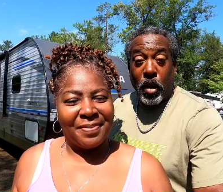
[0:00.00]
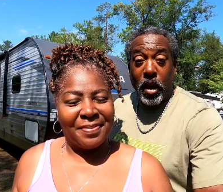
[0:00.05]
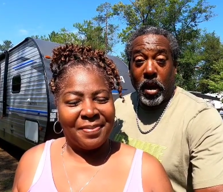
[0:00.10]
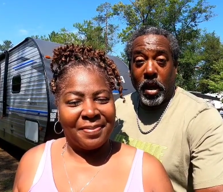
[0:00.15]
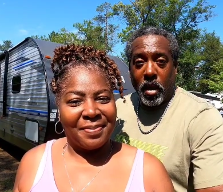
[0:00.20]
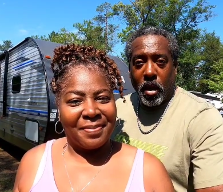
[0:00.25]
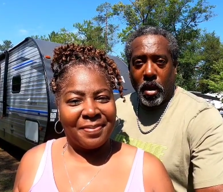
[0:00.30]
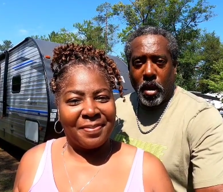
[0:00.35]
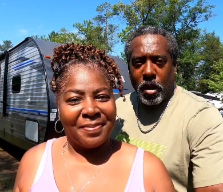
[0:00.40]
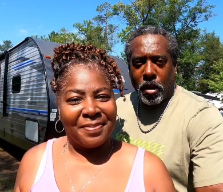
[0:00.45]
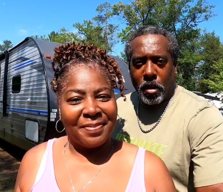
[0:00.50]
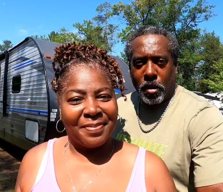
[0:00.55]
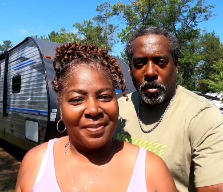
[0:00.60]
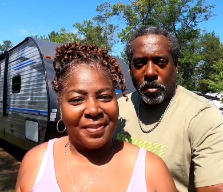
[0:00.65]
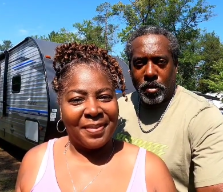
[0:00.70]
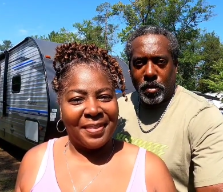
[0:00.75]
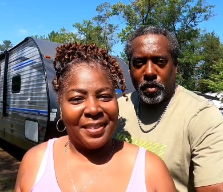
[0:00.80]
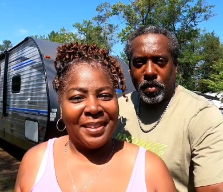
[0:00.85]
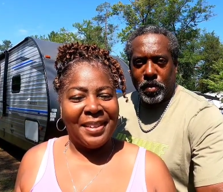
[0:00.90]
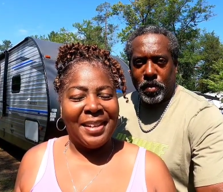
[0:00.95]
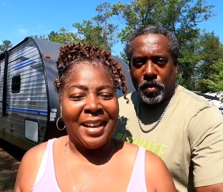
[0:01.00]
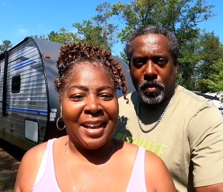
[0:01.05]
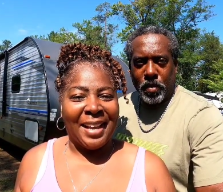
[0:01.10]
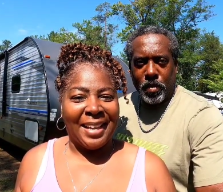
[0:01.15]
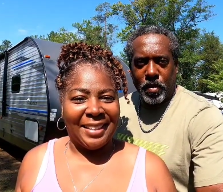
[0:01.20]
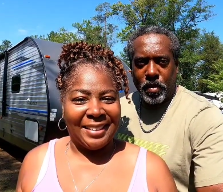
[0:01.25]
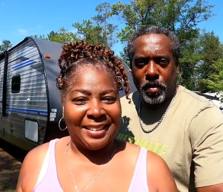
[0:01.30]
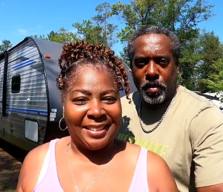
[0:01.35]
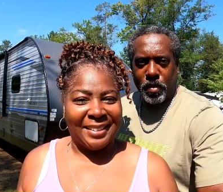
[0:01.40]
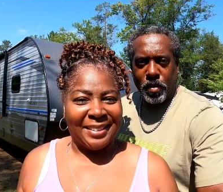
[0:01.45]
Speaker 1: can go home.
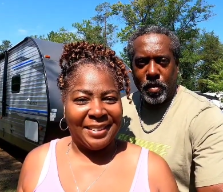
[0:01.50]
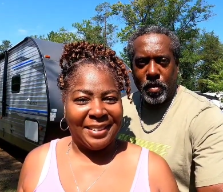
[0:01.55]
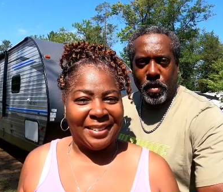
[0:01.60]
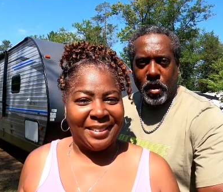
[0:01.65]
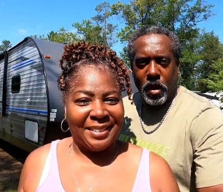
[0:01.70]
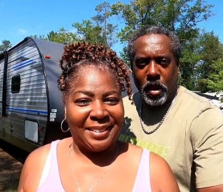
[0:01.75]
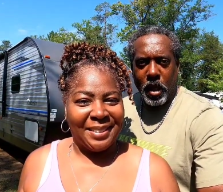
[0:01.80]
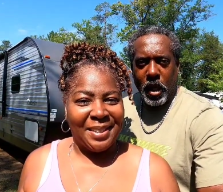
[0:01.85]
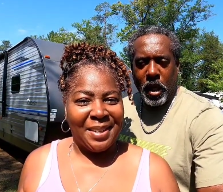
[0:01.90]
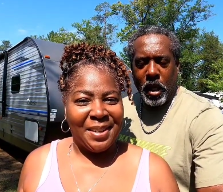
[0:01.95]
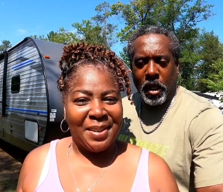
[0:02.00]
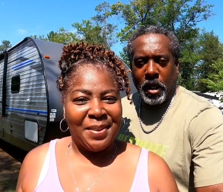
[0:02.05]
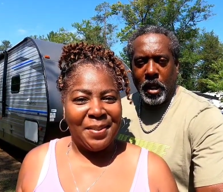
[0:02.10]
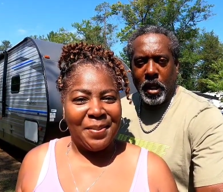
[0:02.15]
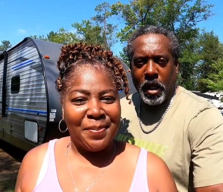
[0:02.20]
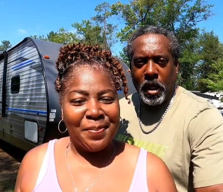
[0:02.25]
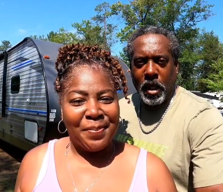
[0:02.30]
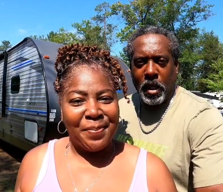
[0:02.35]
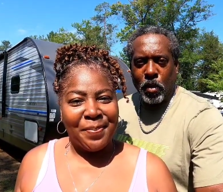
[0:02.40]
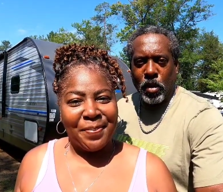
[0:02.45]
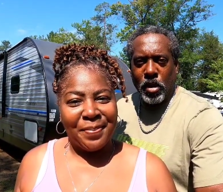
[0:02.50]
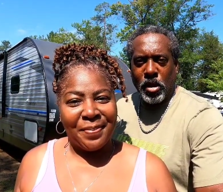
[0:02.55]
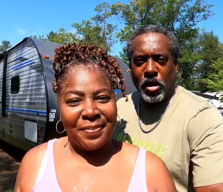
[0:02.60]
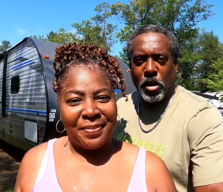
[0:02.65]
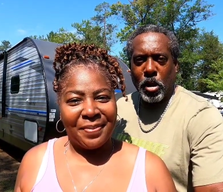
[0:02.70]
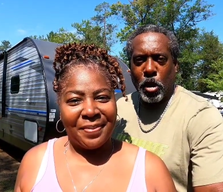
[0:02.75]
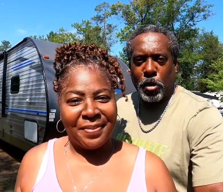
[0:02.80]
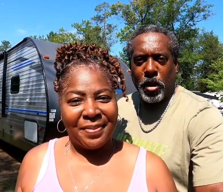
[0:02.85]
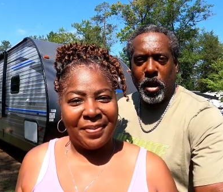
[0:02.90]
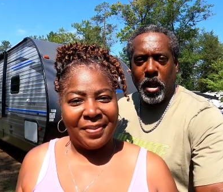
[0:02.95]
Yes. And uh, we just
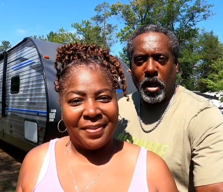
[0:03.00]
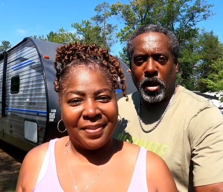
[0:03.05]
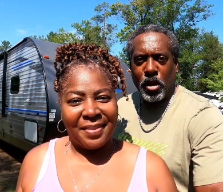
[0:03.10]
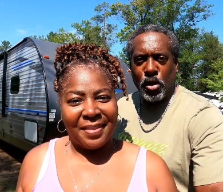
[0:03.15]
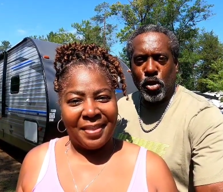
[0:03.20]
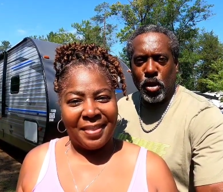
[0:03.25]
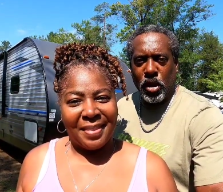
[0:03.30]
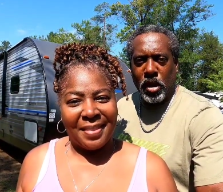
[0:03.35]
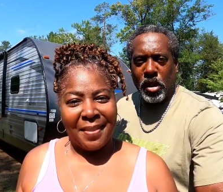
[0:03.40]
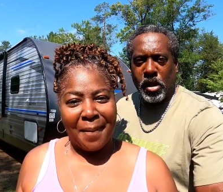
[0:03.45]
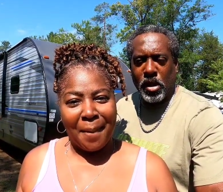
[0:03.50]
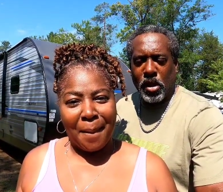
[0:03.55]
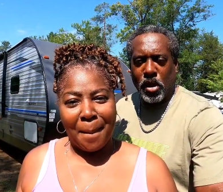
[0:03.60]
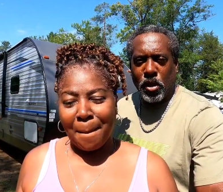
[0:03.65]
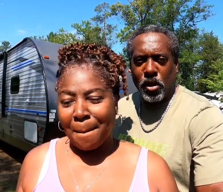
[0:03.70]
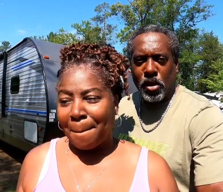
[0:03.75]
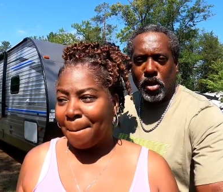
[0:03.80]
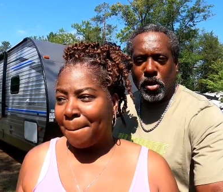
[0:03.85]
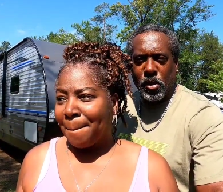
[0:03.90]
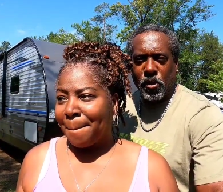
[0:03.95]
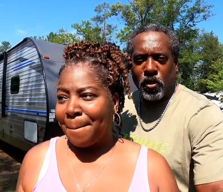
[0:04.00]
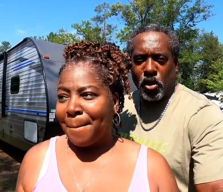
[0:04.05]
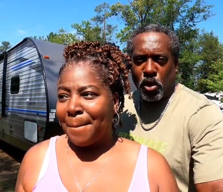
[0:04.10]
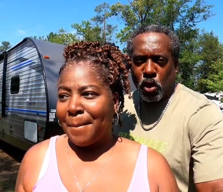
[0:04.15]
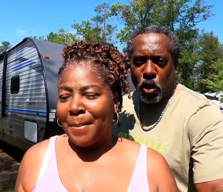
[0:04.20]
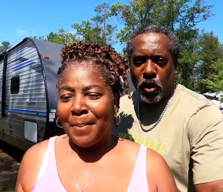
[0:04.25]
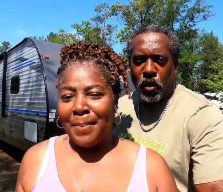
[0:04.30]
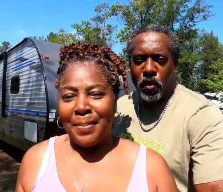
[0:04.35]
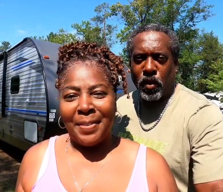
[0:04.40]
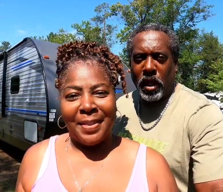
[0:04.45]
hope y'all enjoy this little sh
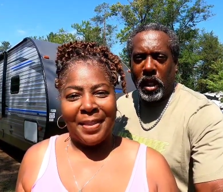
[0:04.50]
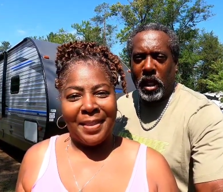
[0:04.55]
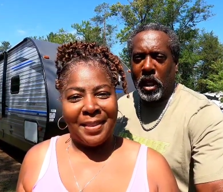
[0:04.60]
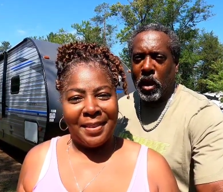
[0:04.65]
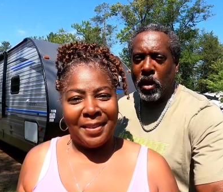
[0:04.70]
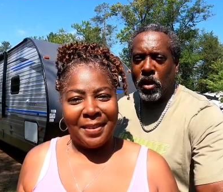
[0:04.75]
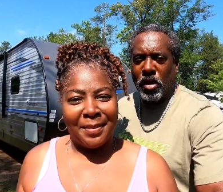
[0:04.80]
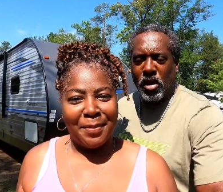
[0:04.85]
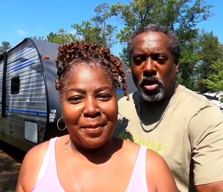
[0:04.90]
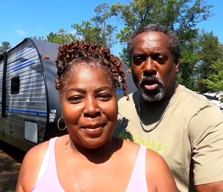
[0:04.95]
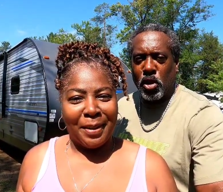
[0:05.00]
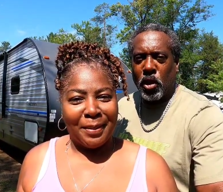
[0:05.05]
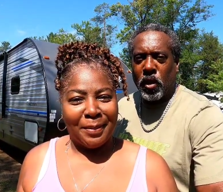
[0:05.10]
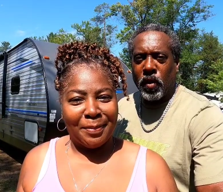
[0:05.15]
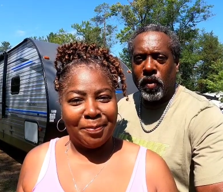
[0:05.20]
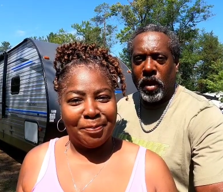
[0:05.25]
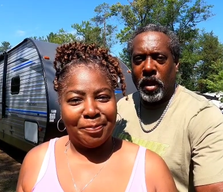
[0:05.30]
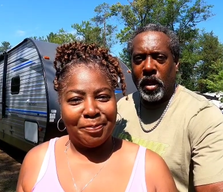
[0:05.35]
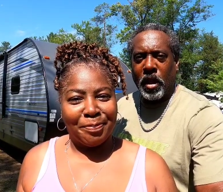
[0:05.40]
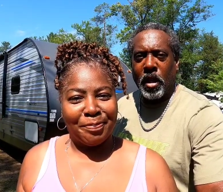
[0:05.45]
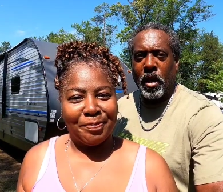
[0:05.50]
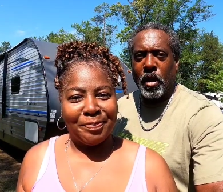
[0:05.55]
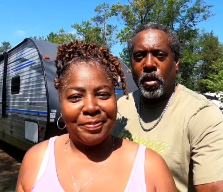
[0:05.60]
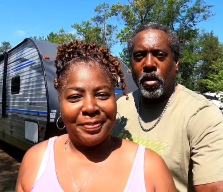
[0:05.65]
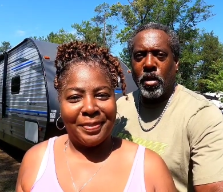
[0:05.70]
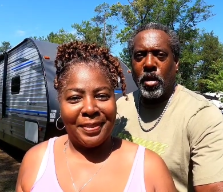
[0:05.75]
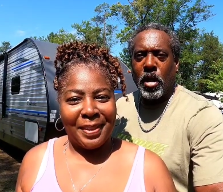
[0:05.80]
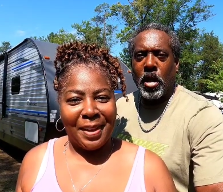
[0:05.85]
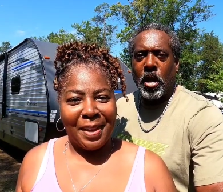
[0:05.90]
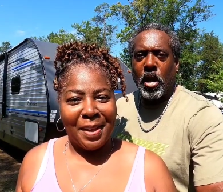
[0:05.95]
short video. It's a right. short video.
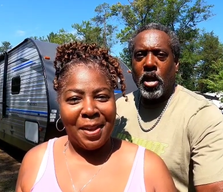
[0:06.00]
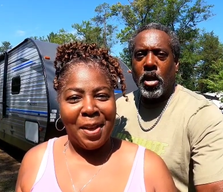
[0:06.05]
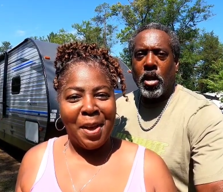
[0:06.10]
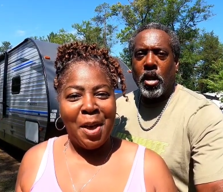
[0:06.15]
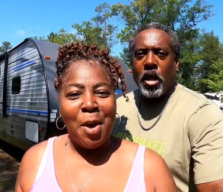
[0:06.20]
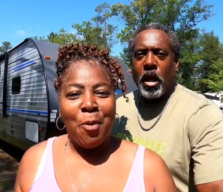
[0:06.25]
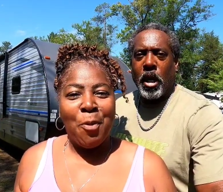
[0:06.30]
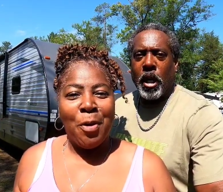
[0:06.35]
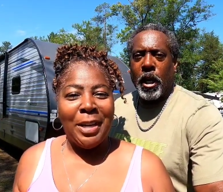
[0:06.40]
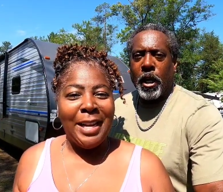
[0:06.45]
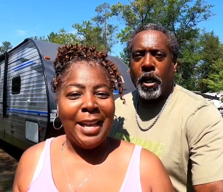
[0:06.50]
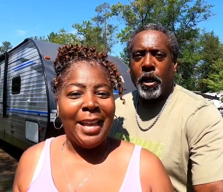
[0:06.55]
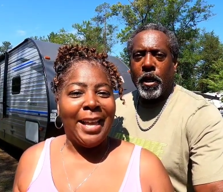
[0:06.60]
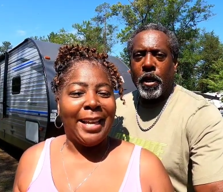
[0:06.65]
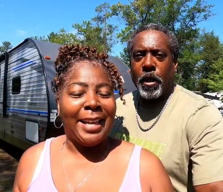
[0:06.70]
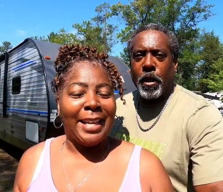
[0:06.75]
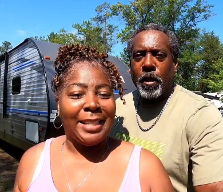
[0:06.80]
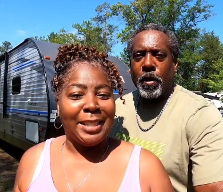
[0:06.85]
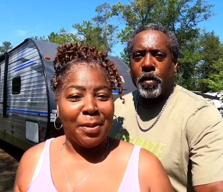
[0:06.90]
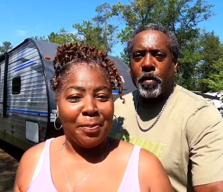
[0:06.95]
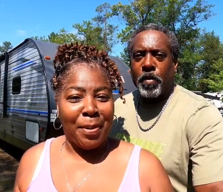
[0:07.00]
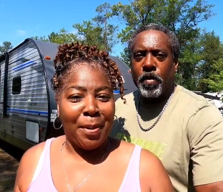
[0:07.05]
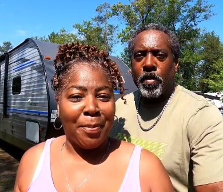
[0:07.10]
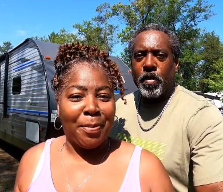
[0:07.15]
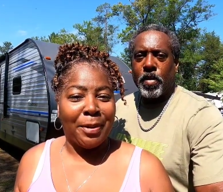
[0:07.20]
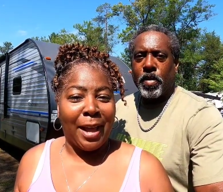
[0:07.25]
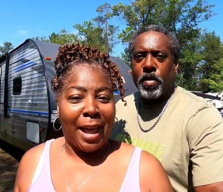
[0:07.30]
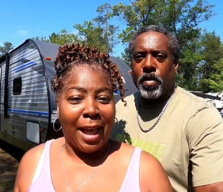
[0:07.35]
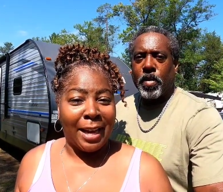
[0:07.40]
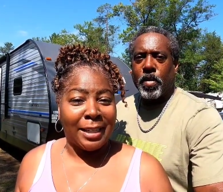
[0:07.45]
Speaker 2: Yeah. We uh, did get some people
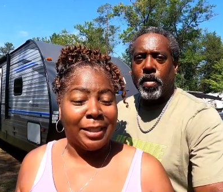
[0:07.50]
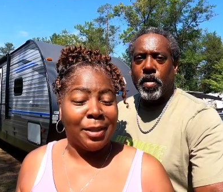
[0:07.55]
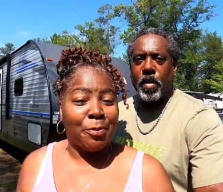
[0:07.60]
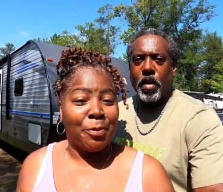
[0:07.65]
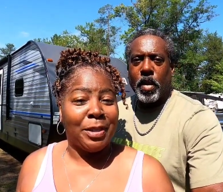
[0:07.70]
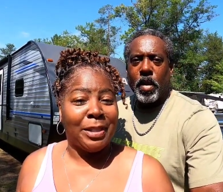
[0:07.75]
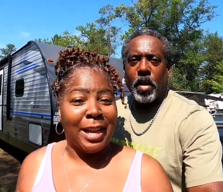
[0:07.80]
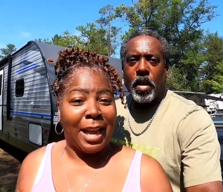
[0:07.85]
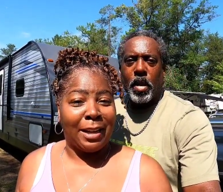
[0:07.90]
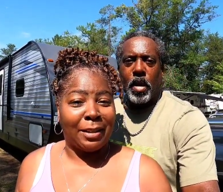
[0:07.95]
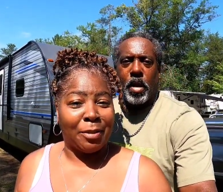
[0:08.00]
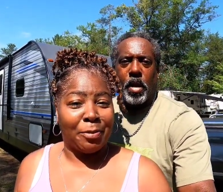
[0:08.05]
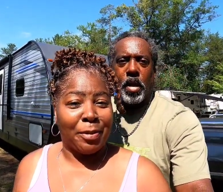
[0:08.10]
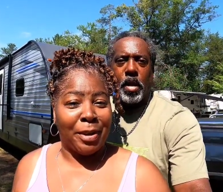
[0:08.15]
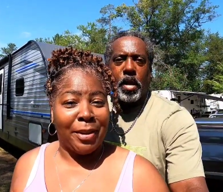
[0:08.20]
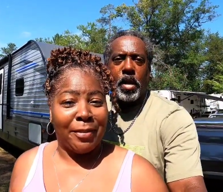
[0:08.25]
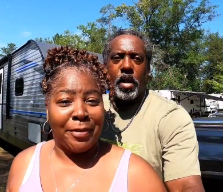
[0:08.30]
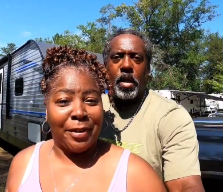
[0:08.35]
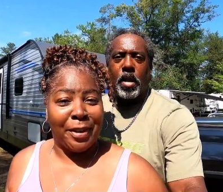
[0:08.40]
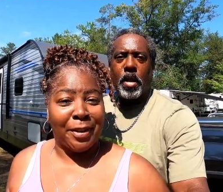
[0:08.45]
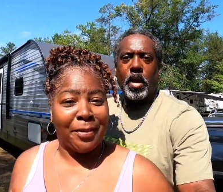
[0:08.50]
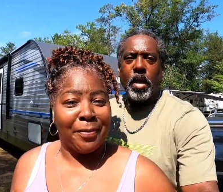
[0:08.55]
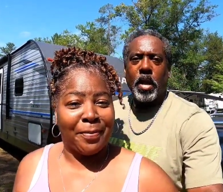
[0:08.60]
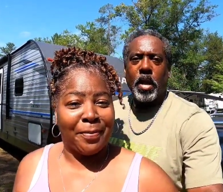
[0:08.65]
that actually went down the river.